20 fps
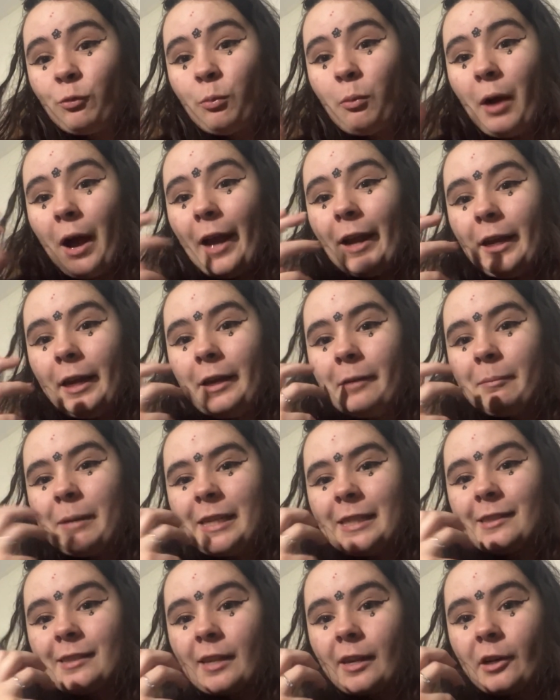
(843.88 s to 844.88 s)
Why am I
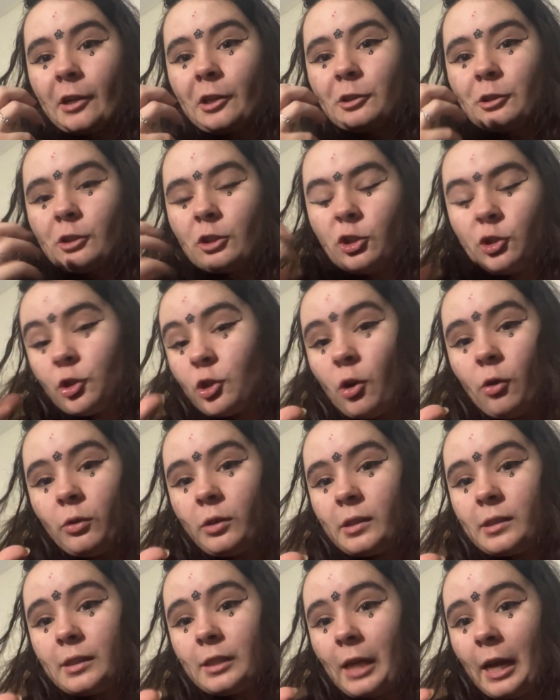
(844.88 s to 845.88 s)
scared to show
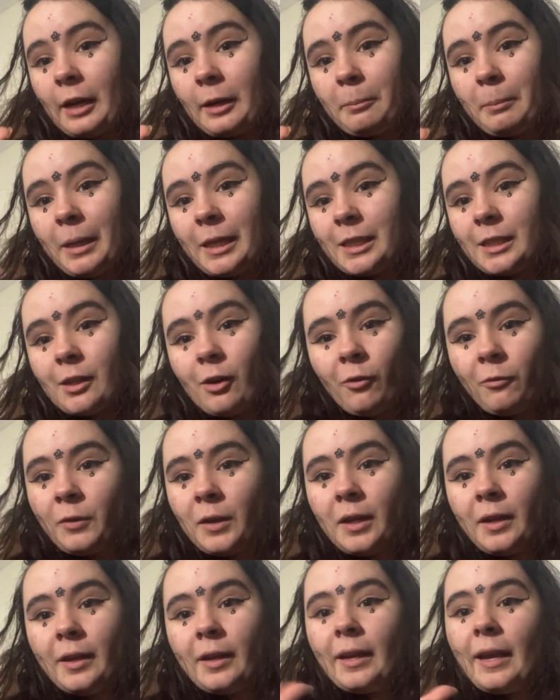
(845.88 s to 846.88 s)
this side of myself?
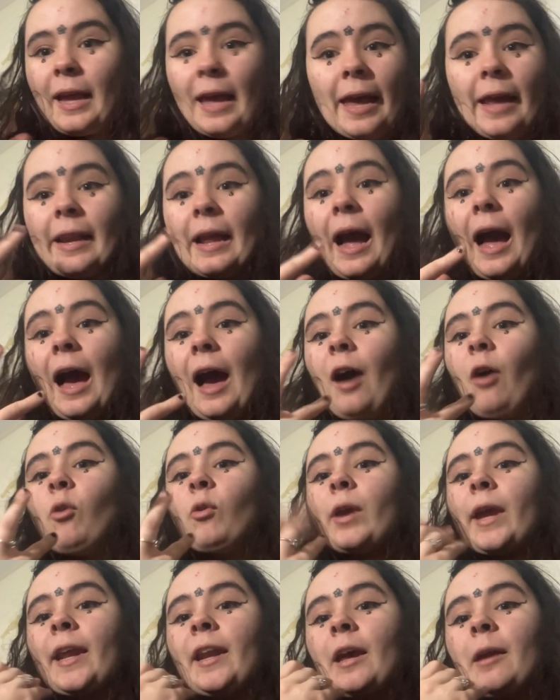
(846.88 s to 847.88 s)
And how
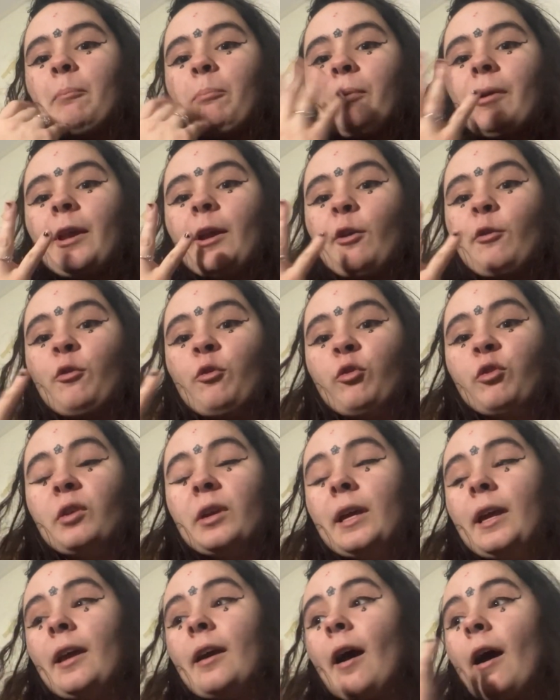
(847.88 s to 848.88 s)
can I break
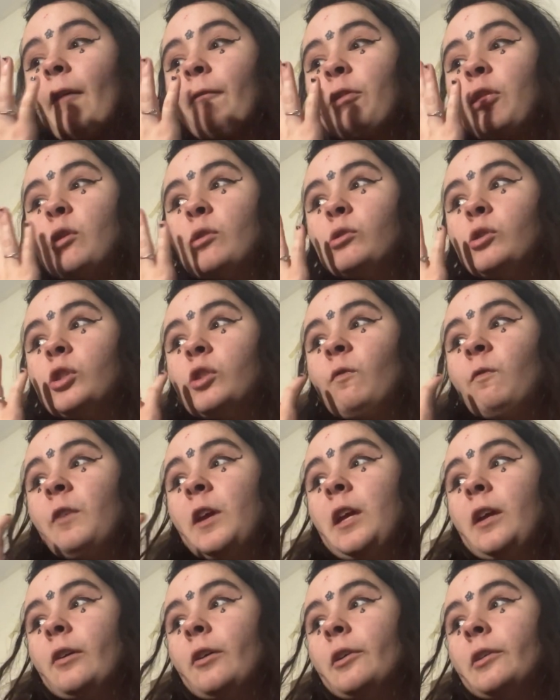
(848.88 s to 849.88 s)
free of those
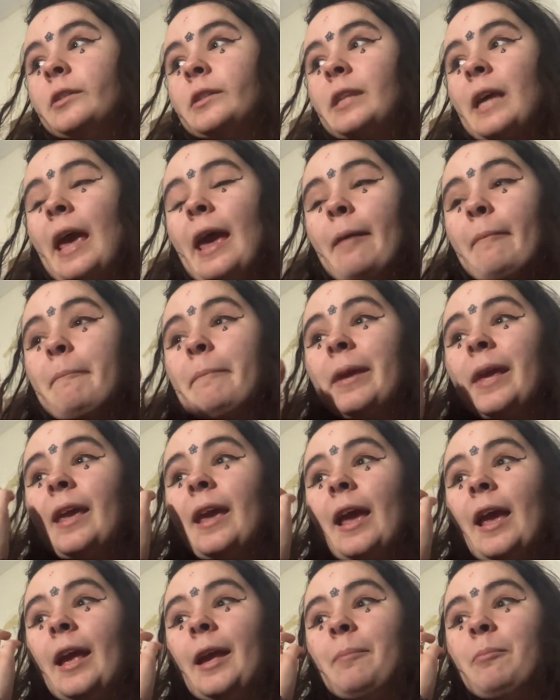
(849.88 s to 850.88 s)
fears and
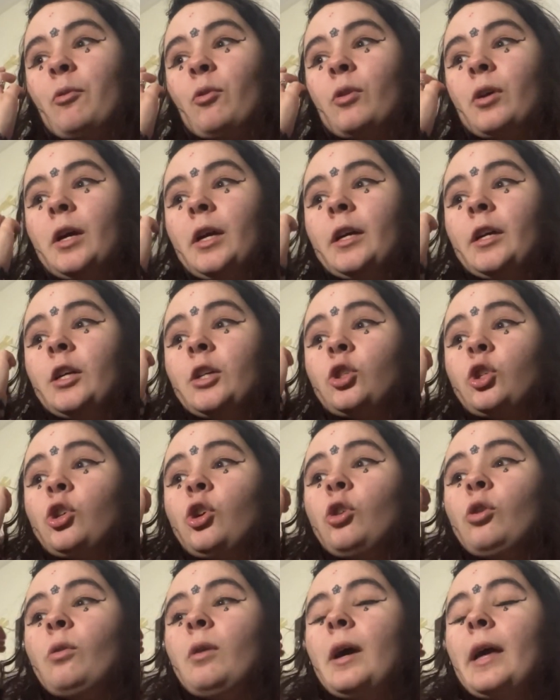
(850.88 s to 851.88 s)
be able
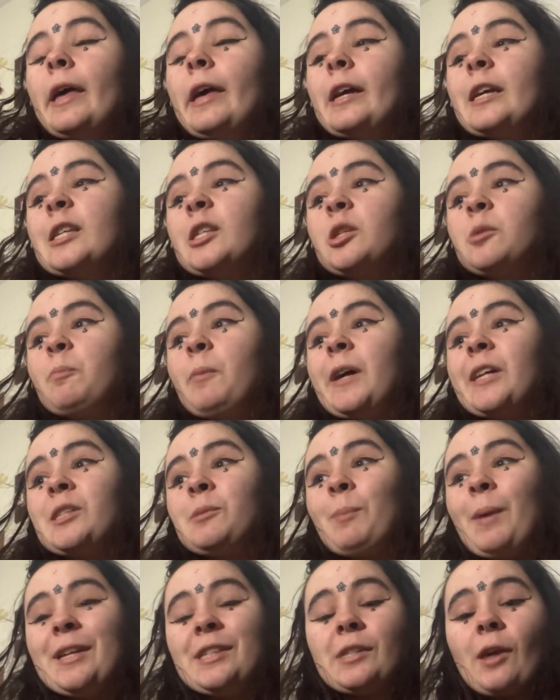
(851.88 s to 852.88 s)
to express
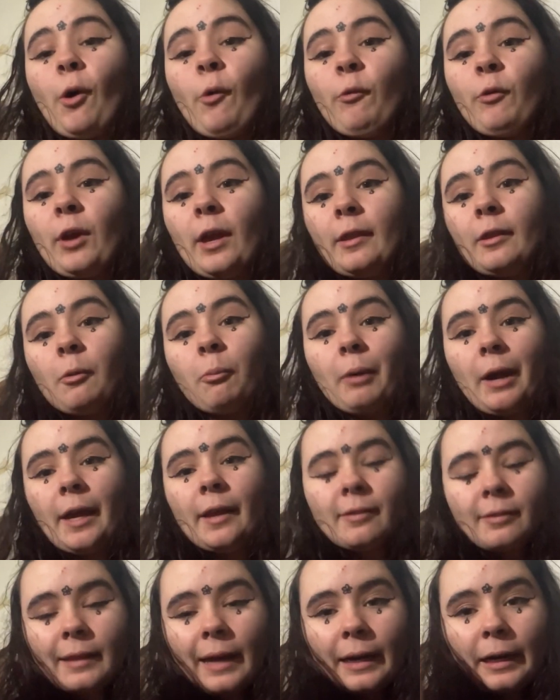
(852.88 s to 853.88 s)
myself in the
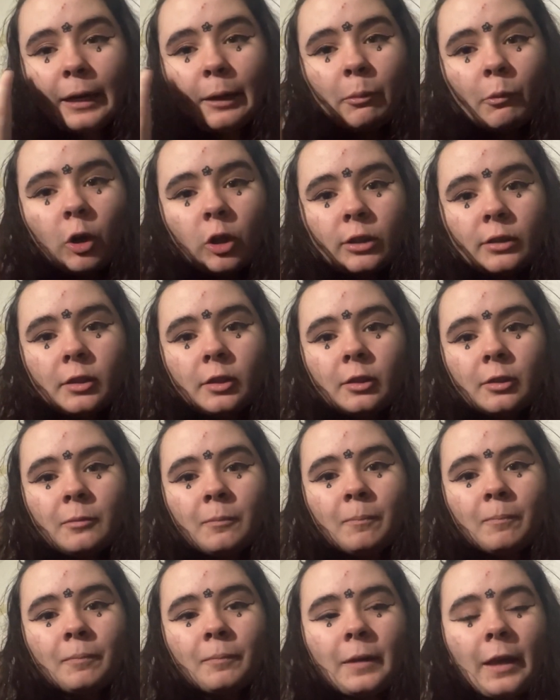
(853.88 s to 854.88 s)
way that I want,
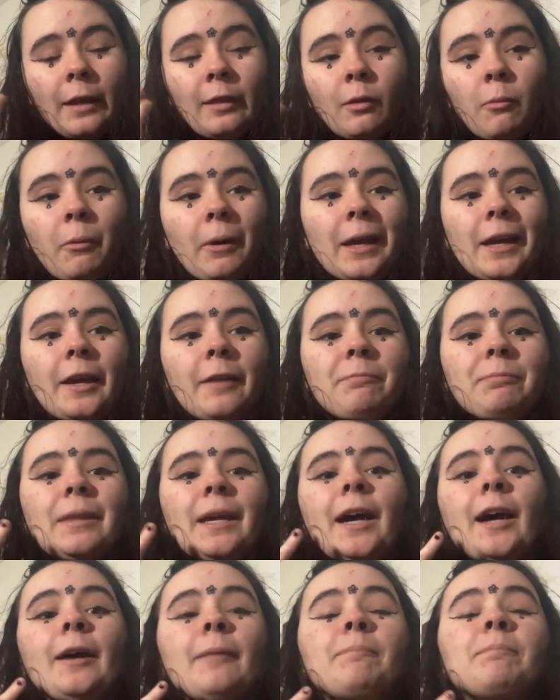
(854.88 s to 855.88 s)
in the way
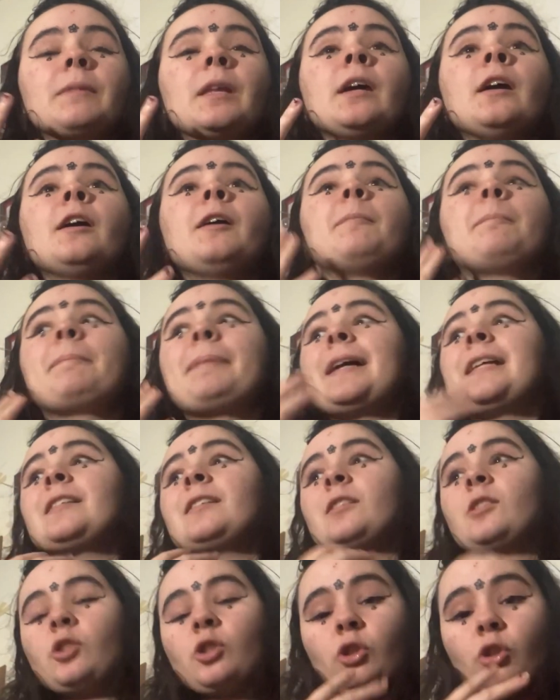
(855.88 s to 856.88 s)
that
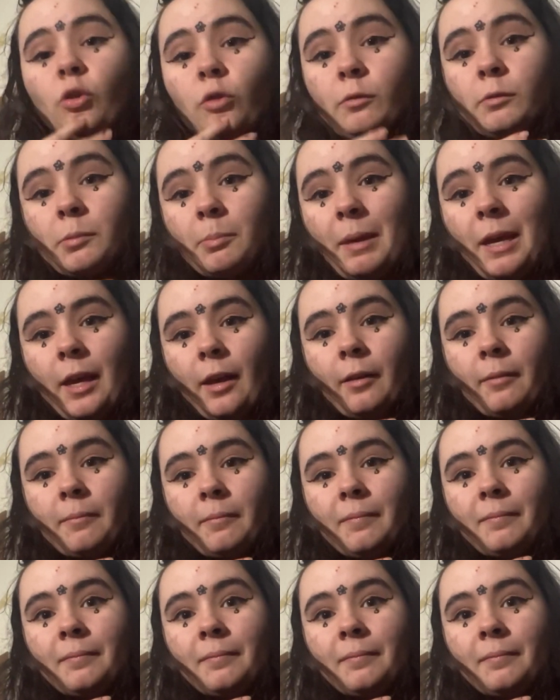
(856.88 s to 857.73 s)
best serves me?